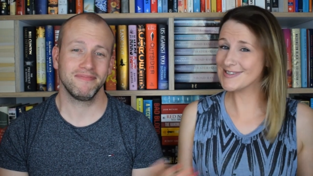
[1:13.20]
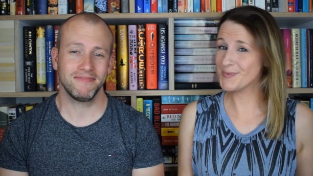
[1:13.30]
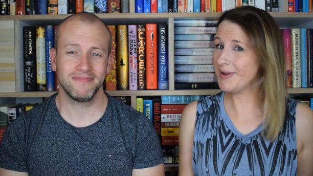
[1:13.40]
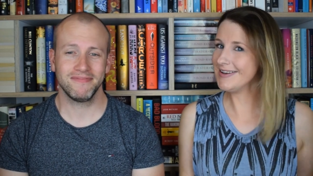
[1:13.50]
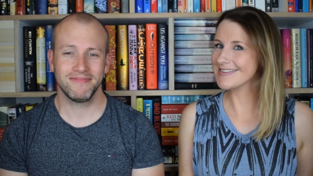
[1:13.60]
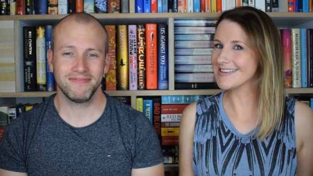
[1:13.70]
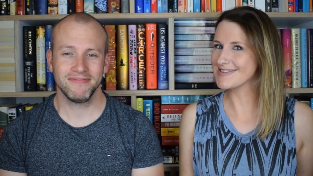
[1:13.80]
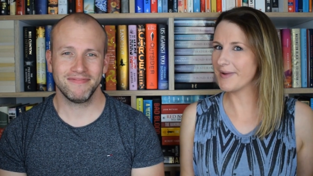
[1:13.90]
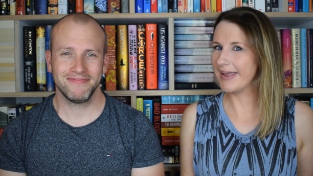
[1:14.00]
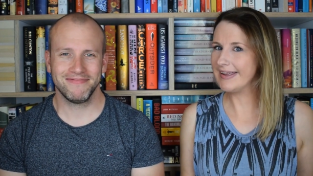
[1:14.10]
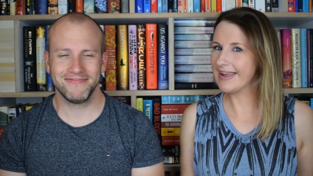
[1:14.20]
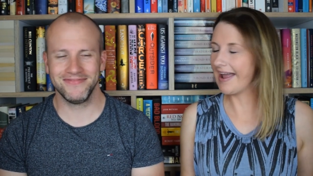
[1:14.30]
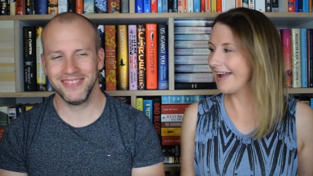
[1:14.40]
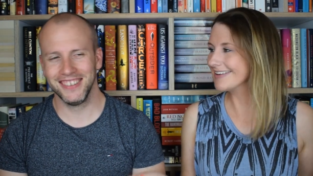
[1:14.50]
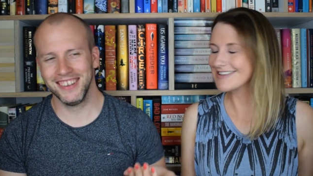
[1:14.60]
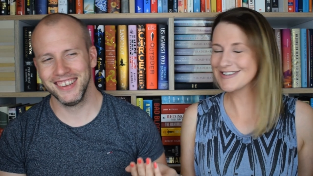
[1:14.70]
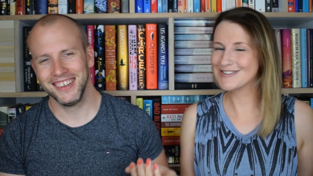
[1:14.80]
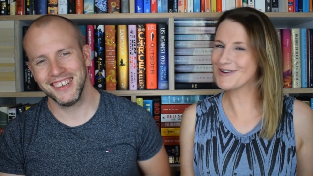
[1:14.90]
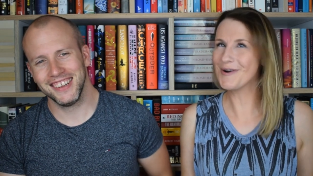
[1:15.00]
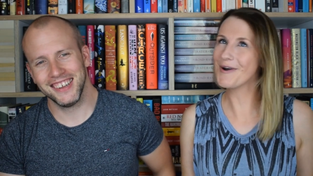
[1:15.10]
Speaker 1: its winner this week and
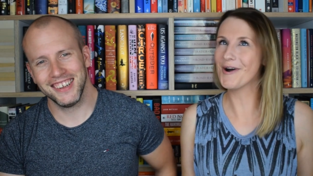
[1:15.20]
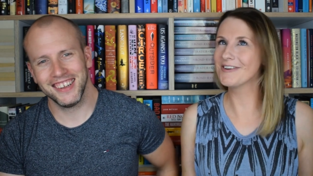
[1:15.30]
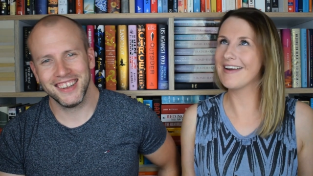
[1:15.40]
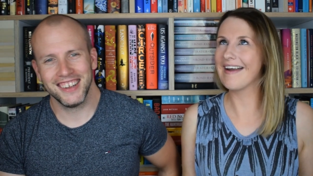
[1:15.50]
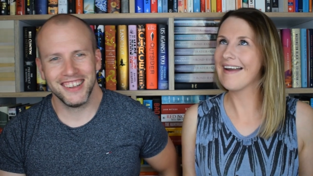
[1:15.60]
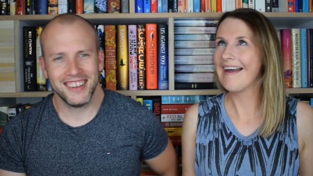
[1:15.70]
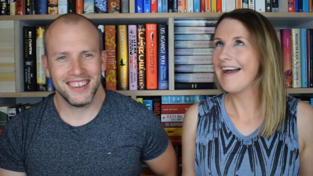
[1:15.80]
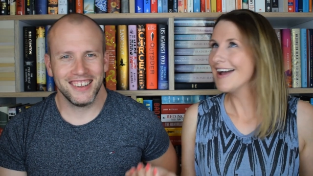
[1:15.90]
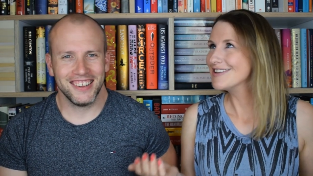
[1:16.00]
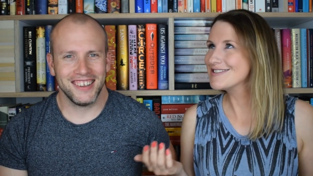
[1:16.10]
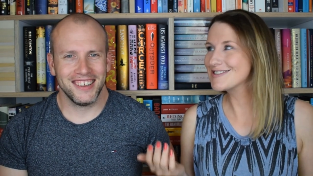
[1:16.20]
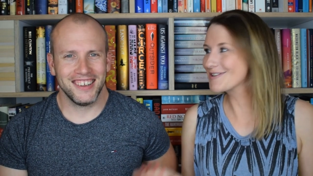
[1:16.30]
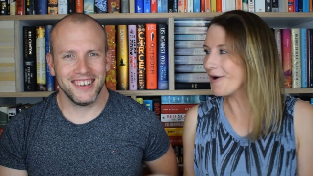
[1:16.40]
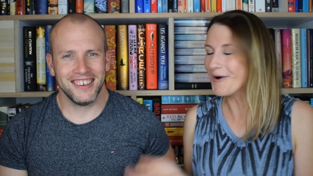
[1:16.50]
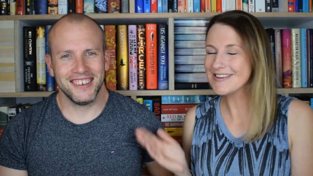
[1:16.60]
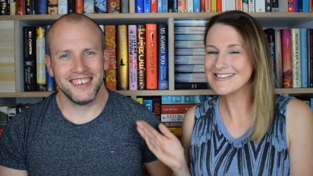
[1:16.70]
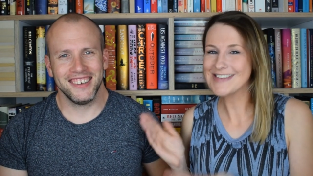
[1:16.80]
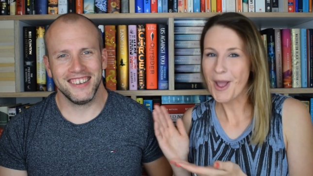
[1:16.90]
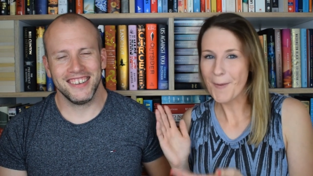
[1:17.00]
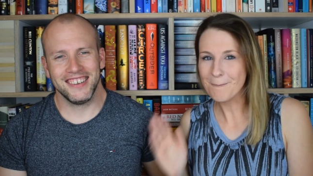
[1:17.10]
shock horror, Scott
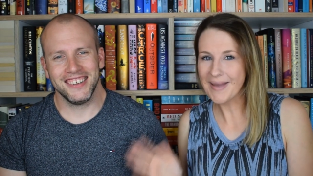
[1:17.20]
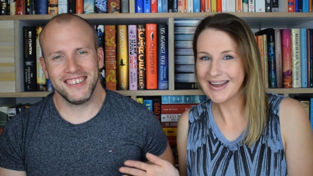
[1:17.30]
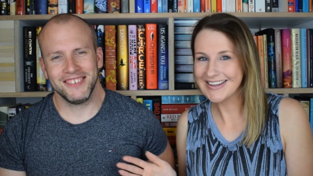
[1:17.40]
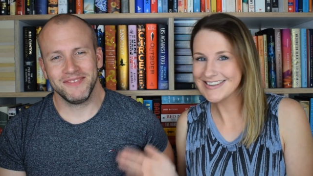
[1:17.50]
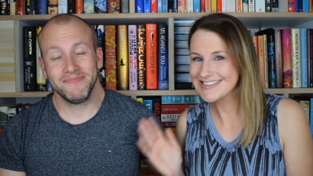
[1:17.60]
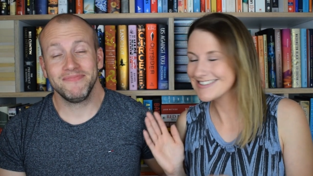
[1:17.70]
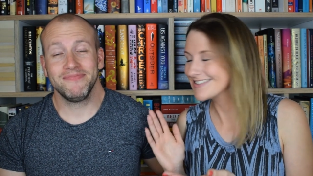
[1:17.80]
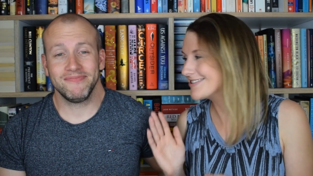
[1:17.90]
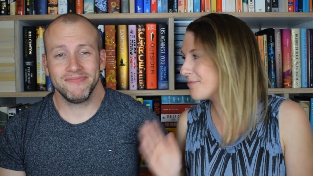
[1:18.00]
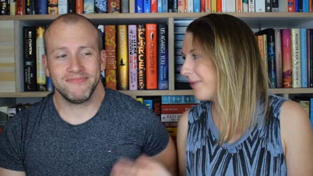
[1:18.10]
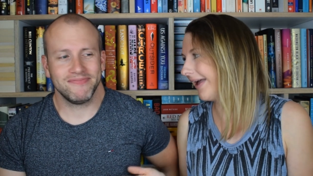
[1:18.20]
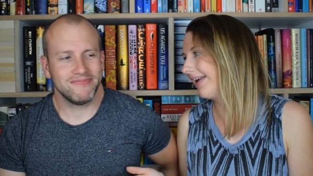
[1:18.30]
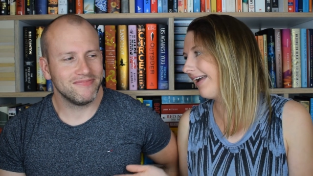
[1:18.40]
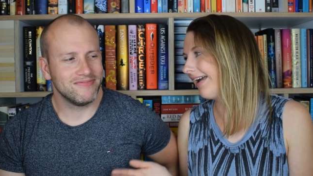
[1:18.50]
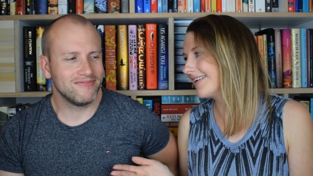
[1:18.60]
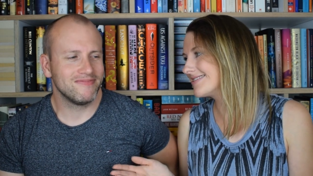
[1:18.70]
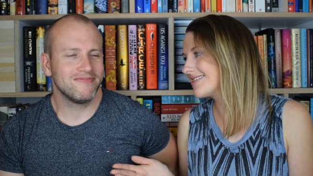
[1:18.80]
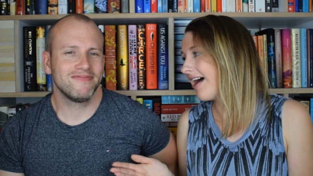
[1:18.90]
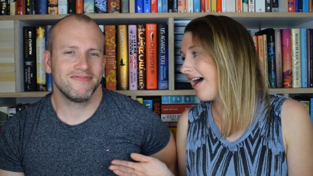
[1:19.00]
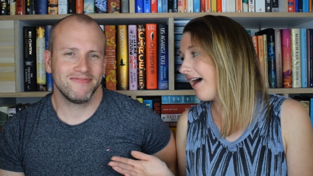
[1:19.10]
managed to pick it.
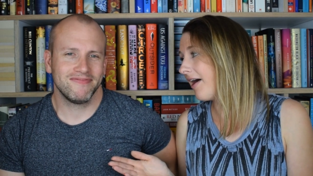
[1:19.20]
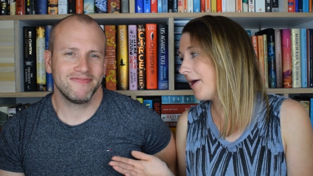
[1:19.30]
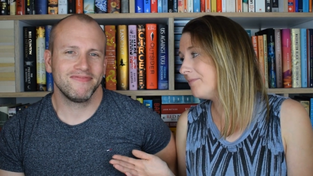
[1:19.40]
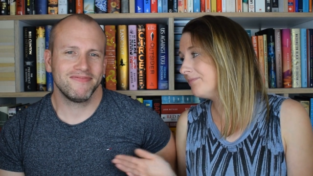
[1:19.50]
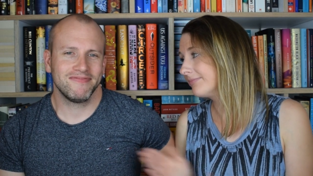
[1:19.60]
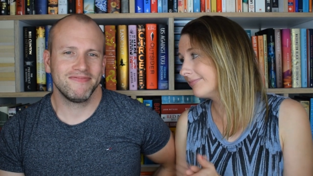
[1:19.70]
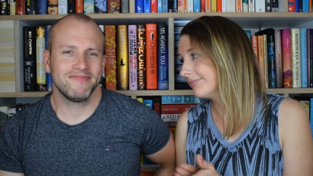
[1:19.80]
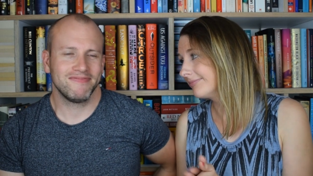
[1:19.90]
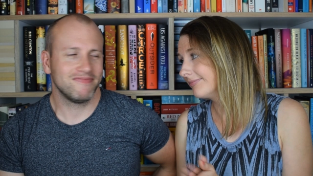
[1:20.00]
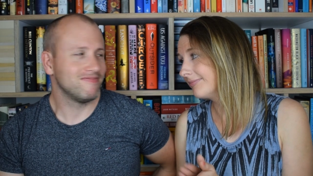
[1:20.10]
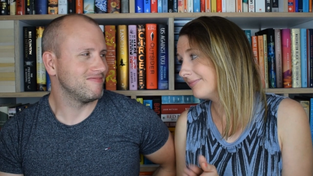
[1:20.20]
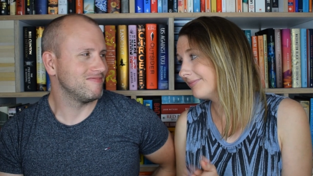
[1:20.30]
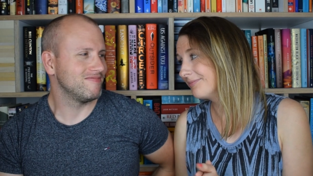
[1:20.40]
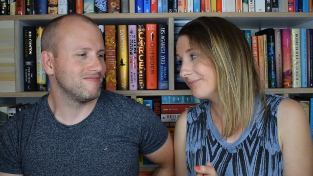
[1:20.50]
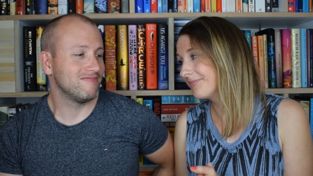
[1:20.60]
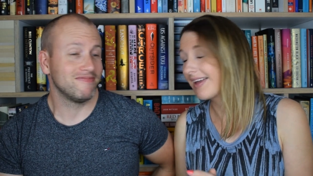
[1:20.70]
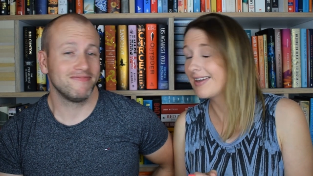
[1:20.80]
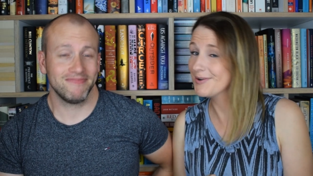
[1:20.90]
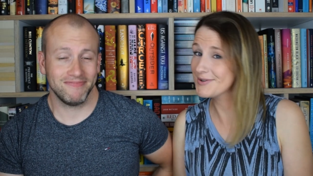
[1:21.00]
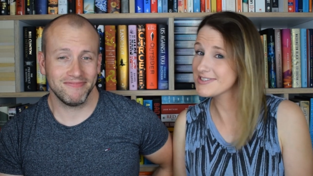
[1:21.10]
Um,
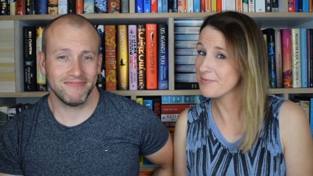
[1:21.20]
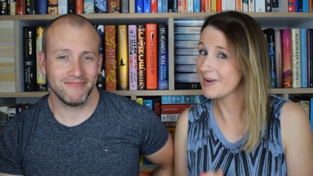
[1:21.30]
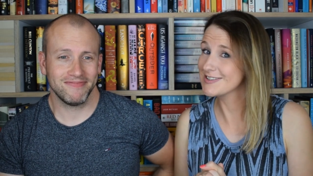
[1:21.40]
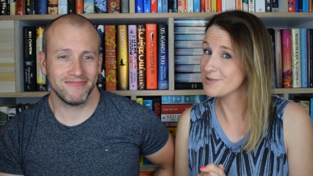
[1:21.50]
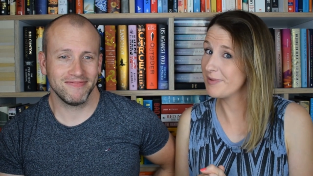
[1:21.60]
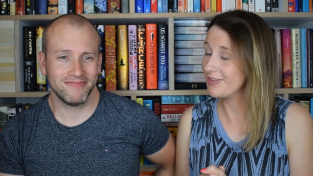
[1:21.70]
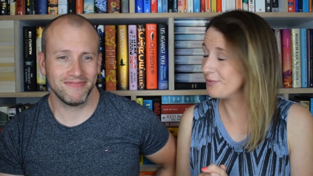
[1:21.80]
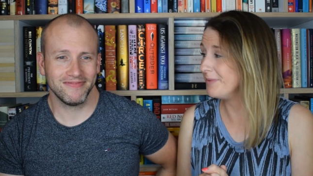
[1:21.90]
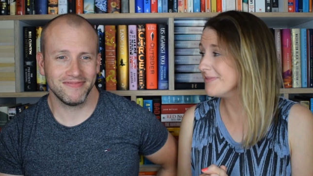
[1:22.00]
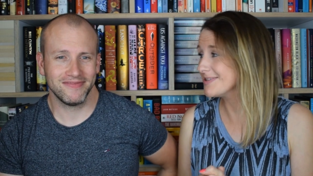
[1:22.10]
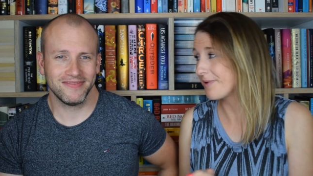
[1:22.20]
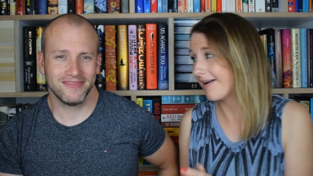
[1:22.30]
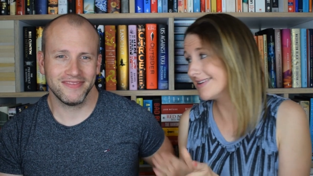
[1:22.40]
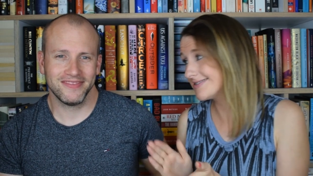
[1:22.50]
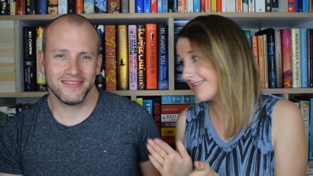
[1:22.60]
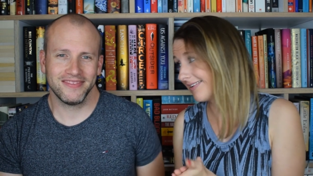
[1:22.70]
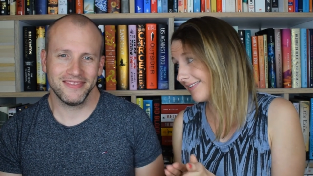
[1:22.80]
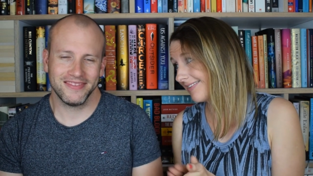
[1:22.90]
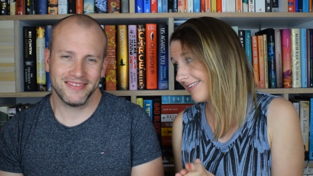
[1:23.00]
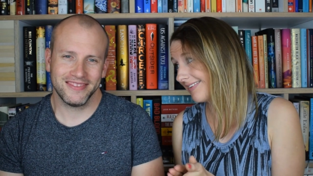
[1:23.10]
he also managed to pick the Women's Prize.
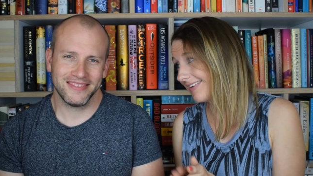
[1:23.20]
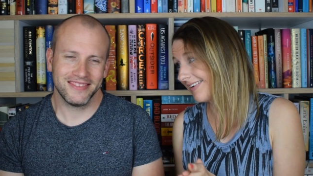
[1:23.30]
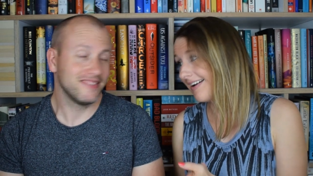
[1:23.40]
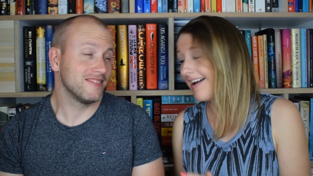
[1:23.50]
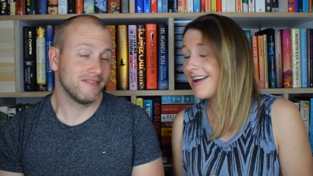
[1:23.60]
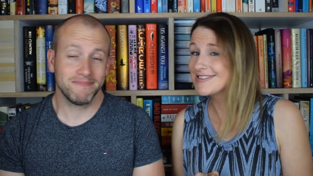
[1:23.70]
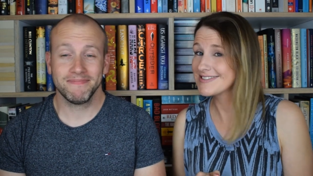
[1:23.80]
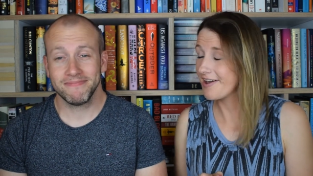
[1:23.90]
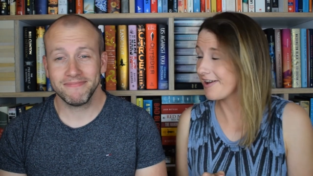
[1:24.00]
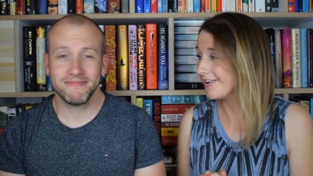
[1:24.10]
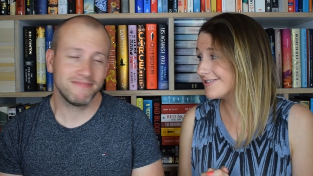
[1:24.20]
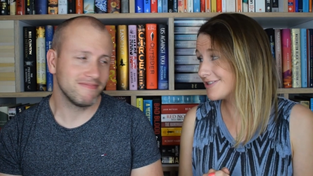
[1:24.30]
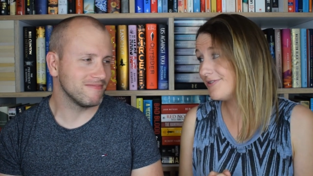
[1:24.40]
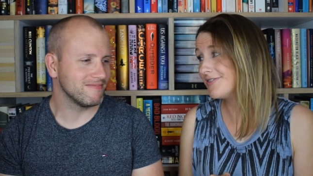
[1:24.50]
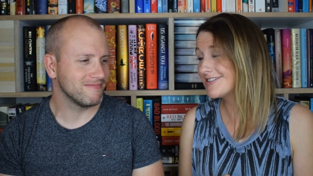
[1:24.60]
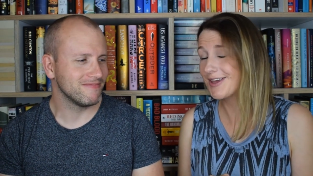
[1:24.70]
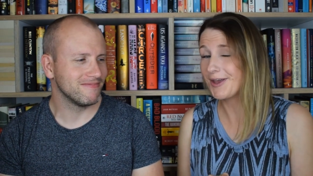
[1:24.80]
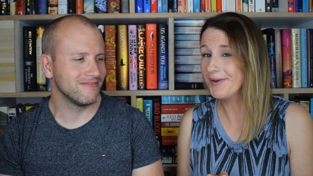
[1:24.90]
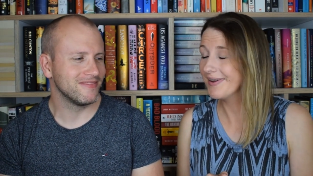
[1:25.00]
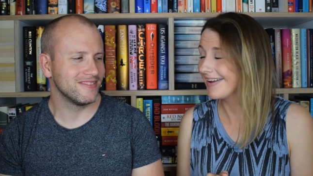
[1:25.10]
So, two for
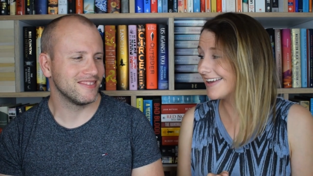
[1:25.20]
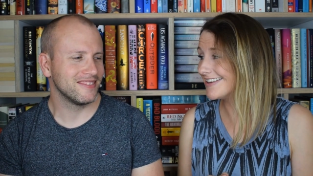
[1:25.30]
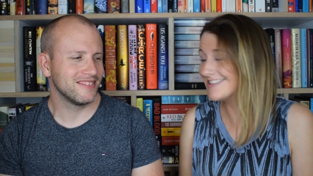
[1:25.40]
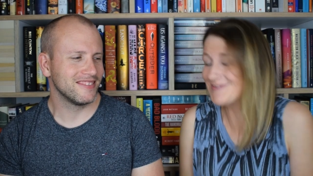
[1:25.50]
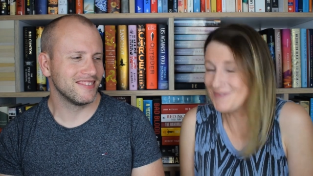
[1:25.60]
two. He is